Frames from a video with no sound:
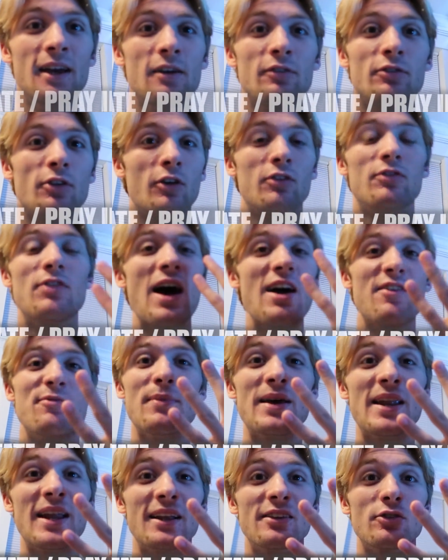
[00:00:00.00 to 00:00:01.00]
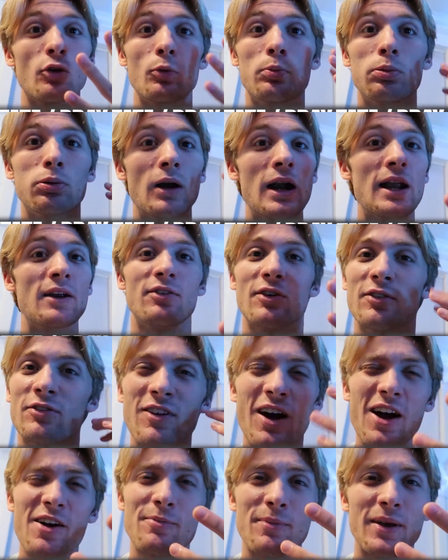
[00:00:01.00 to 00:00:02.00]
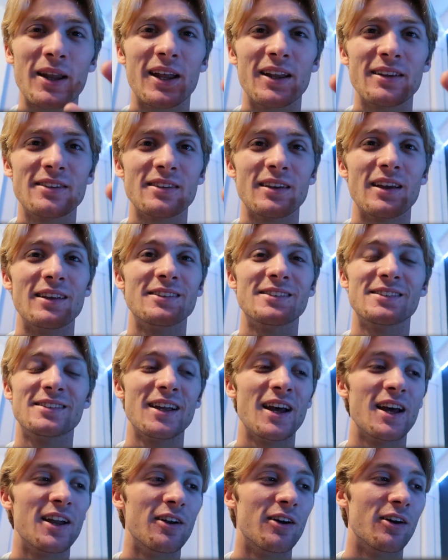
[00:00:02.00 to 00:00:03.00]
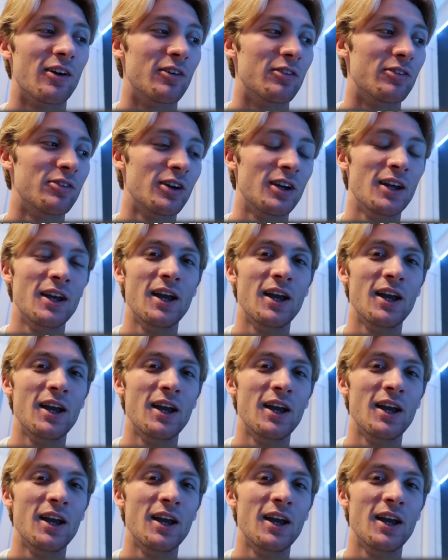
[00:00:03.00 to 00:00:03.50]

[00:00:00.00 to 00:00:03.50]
for five minutes or pray for five minutes instead of